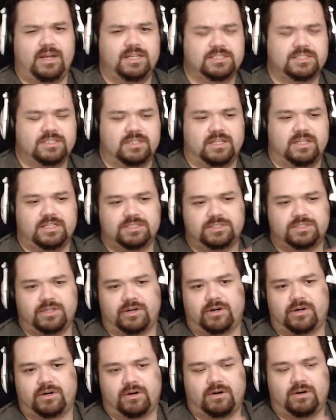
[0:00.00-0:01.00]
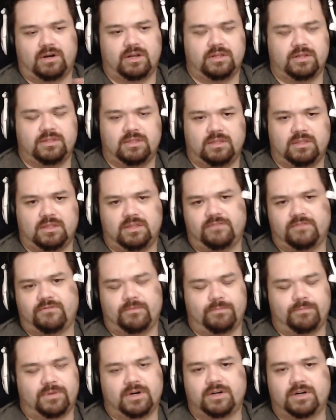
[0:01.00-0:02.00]
unless they're a,
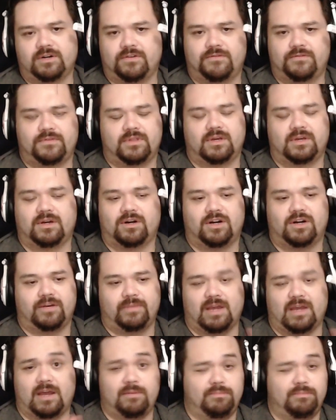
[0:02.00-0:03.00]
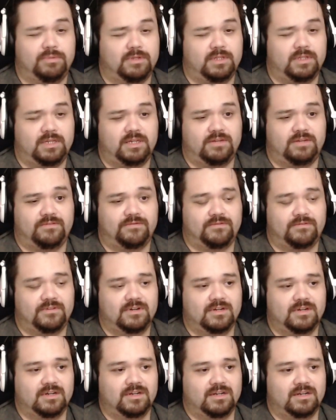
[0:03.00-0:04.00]
different part of the army, I believe.
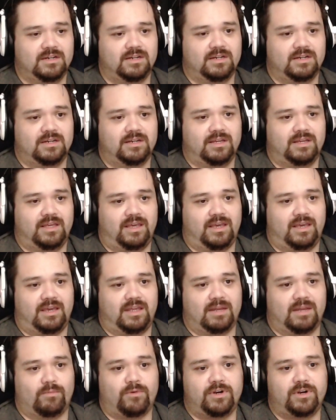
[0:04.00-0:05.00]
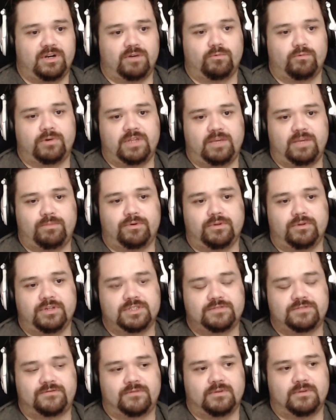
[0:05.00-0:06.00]
And I'm wondering where they pull these
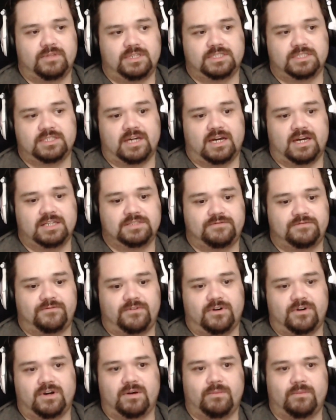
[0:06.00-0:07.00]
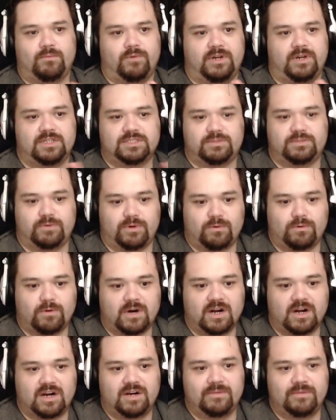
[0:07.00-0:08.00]
these guys from, what is the
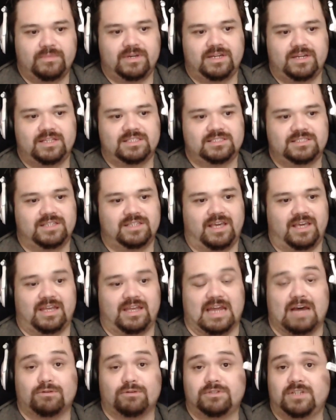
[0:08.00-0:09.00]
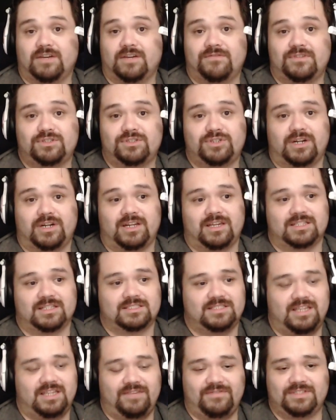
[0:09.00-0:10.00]
requirements, and how tough the training is.
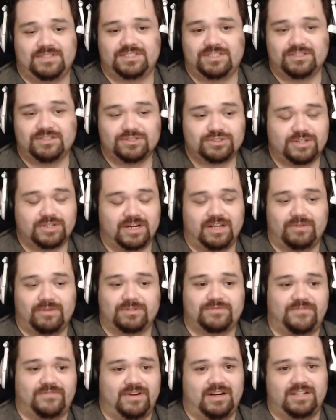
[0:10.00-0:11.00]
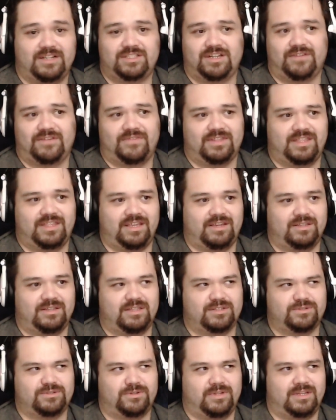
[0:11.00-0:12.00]
Navy SEAL training was very tough. I think
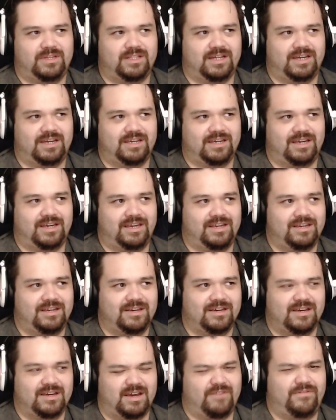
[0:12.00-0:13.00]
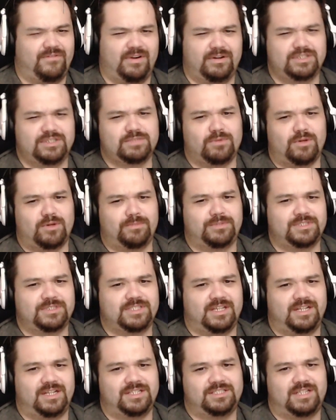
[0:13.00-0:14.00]
that's only like a, a very small
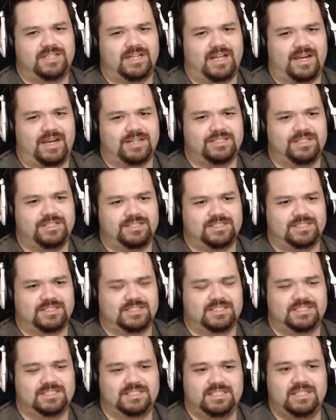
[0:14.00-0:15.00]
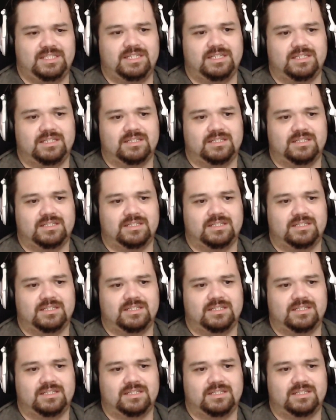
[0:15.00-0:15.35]
percentage that actually succeed